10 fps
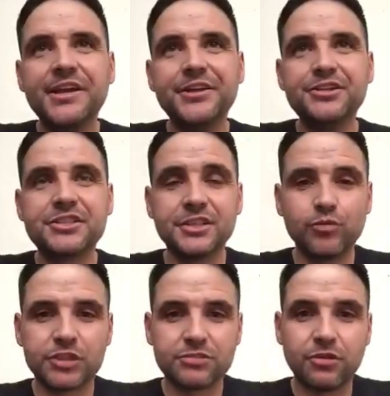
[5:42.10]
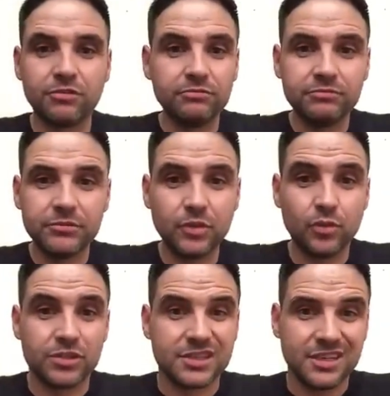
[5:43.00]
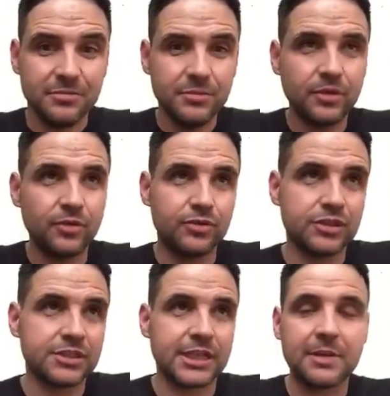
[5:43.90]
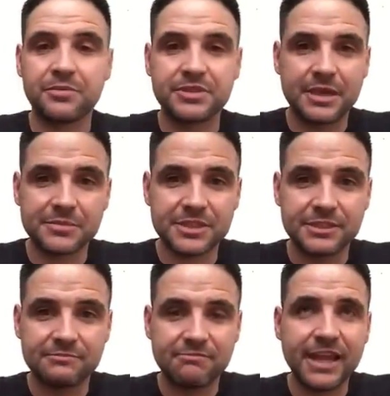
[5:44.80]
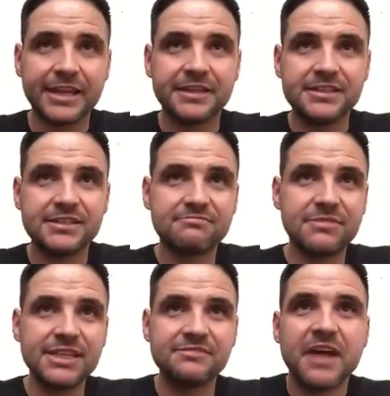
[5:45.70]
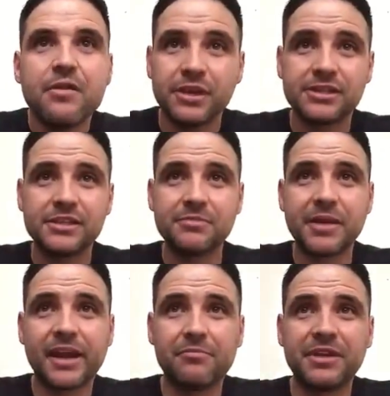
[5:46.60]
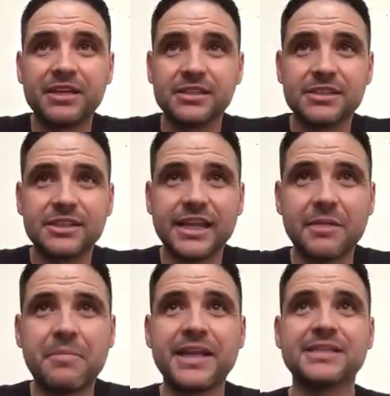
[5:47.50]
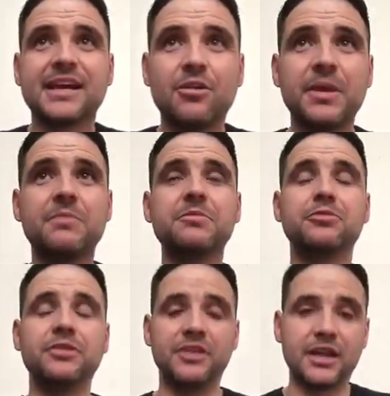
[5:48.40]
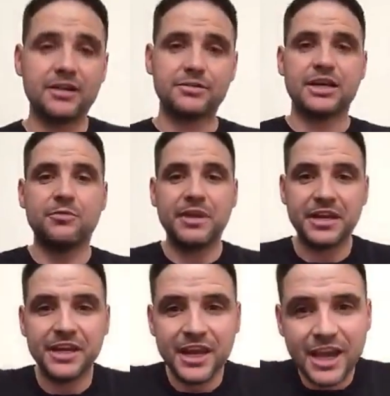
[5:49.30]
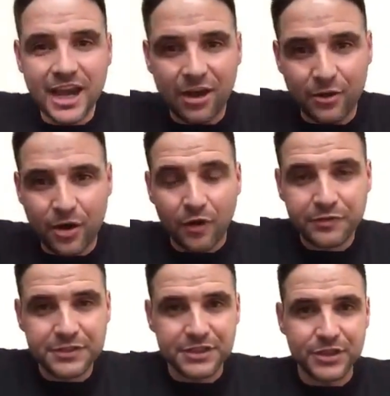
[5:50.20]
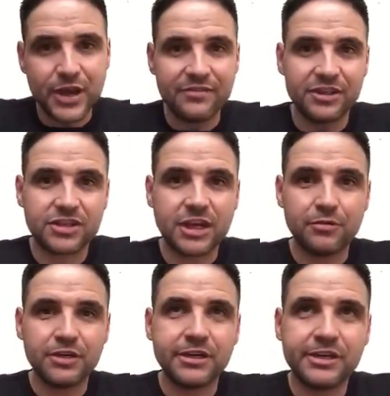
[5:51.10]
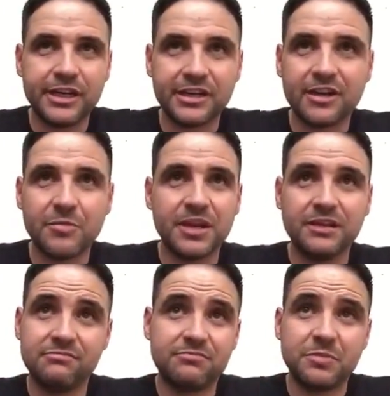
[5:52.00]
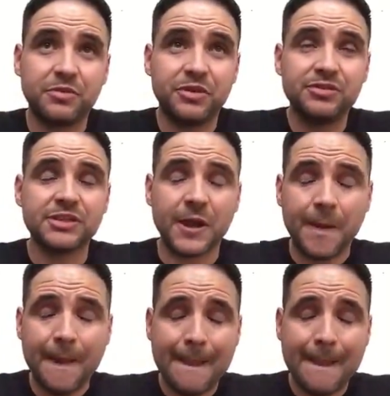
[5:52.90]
turn the water on all the time or just a couple of times a day. This varies because it depends how many people live in the house, how often you have in the shower, and how many people are using it.